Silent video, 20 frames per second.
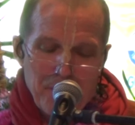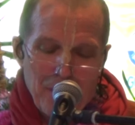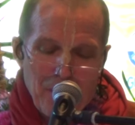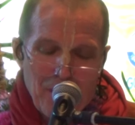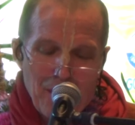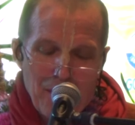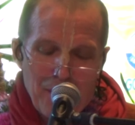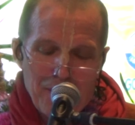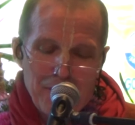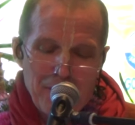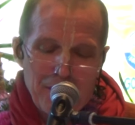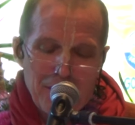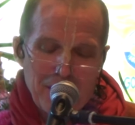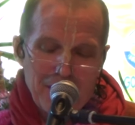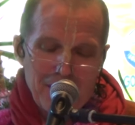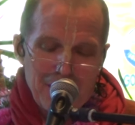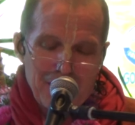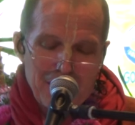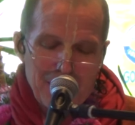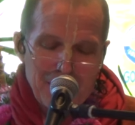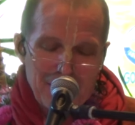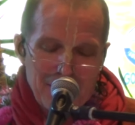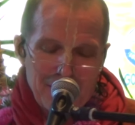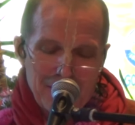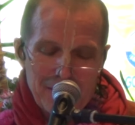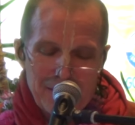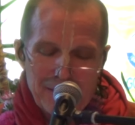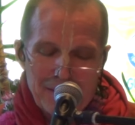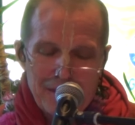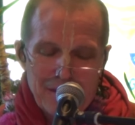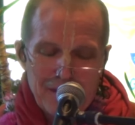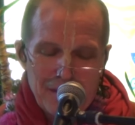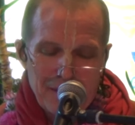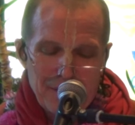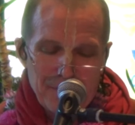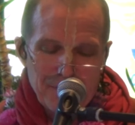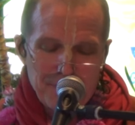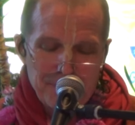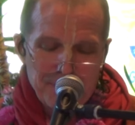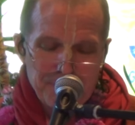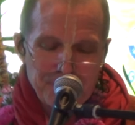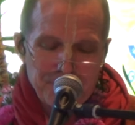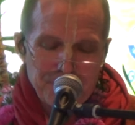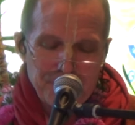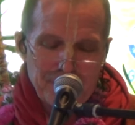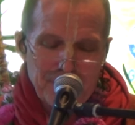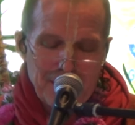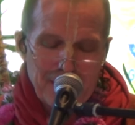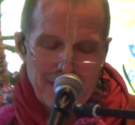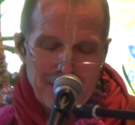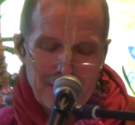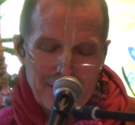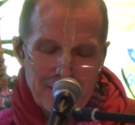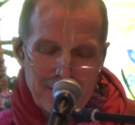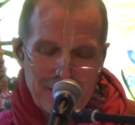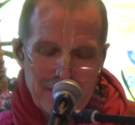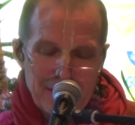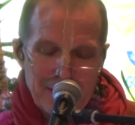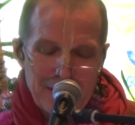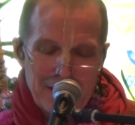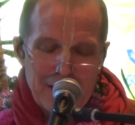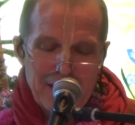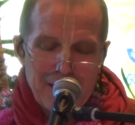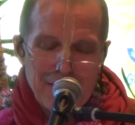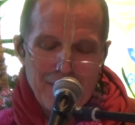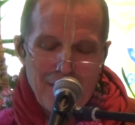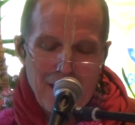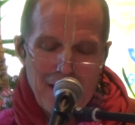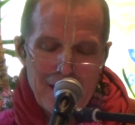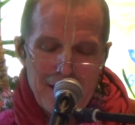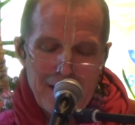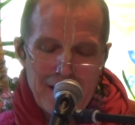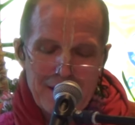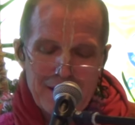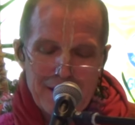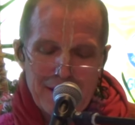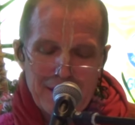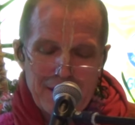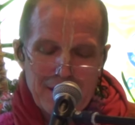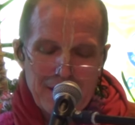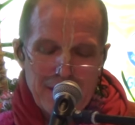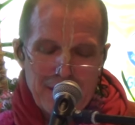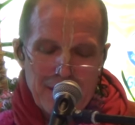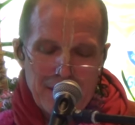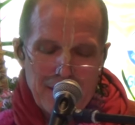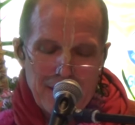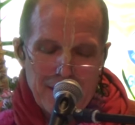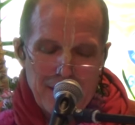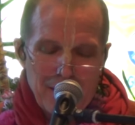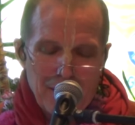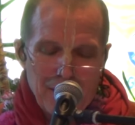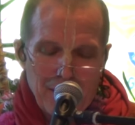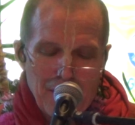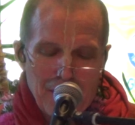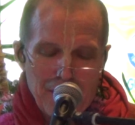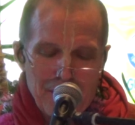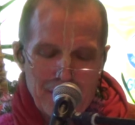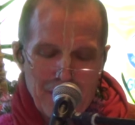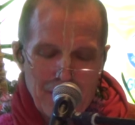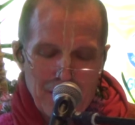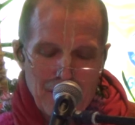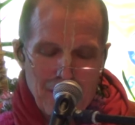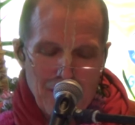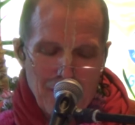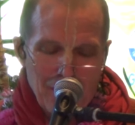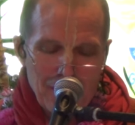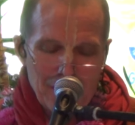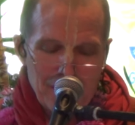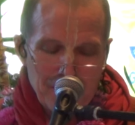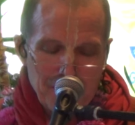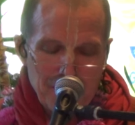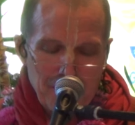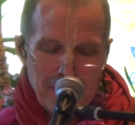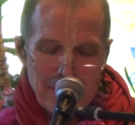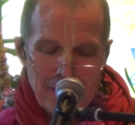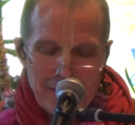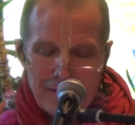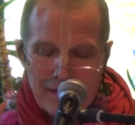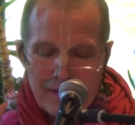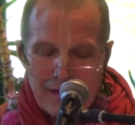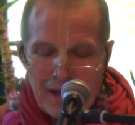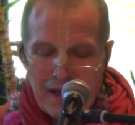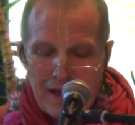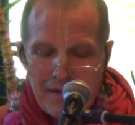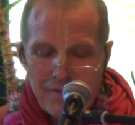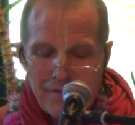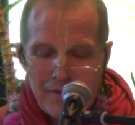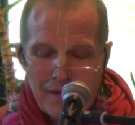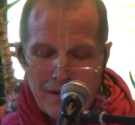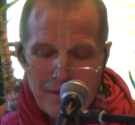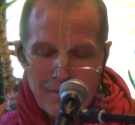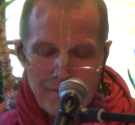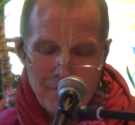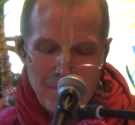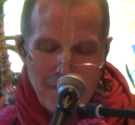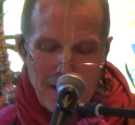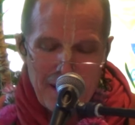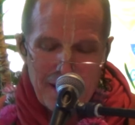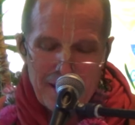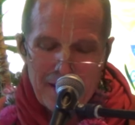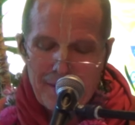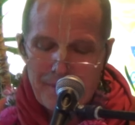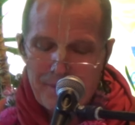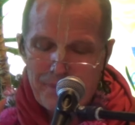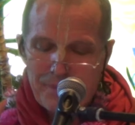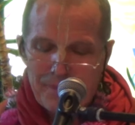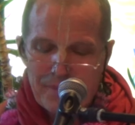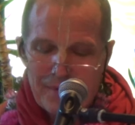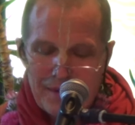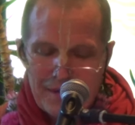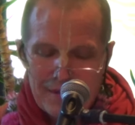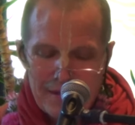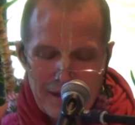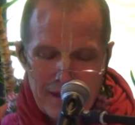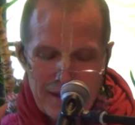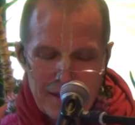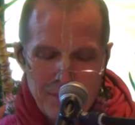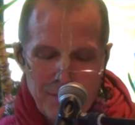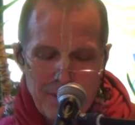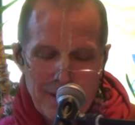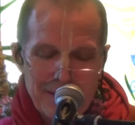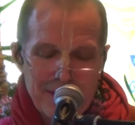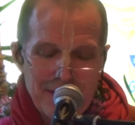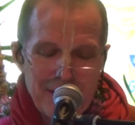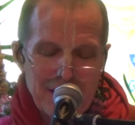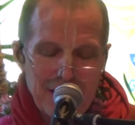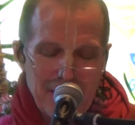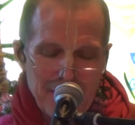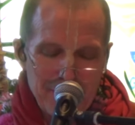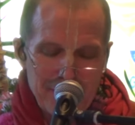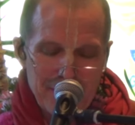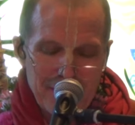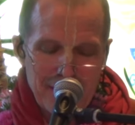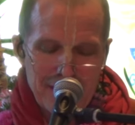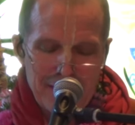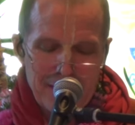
of the required of the Lord, they will make this experience. He gives